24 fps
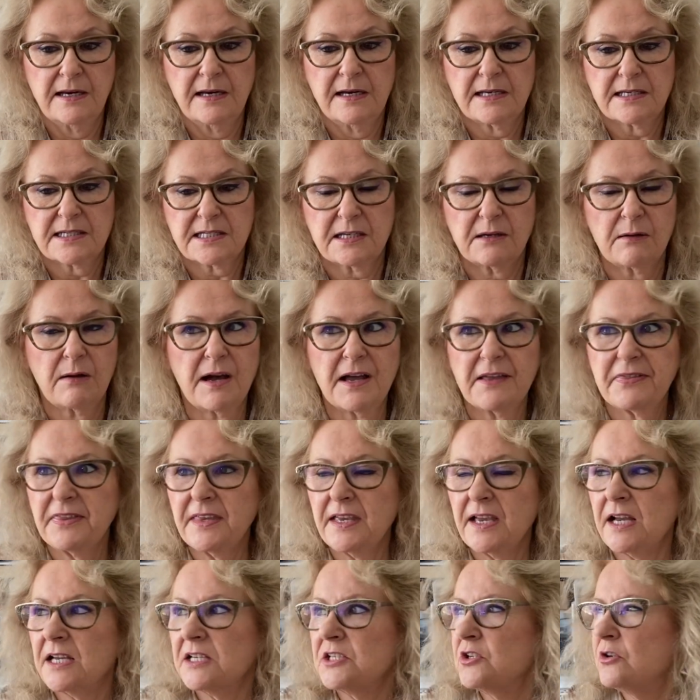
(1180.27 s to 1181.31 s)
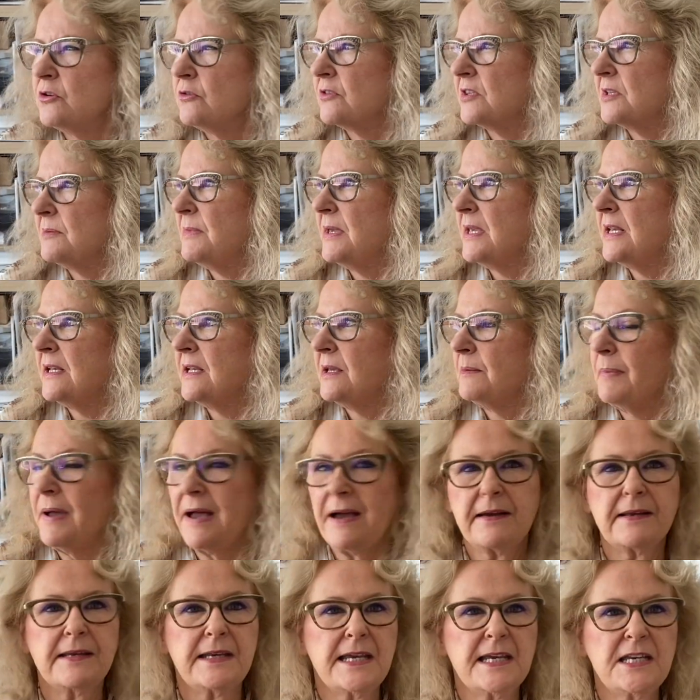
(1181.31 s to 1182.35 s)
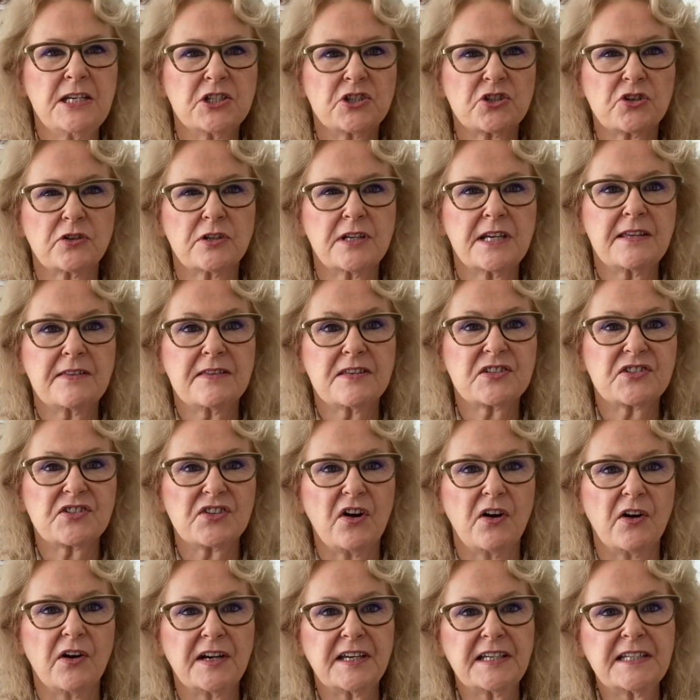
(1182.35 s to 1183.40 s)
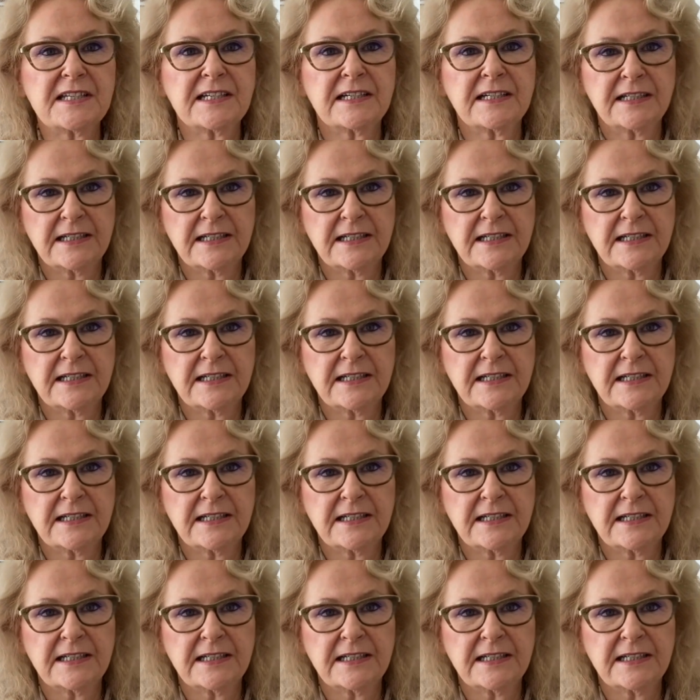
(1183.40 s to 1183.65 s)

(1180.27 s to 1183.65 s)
So I think I took them in about 1 inch on either side.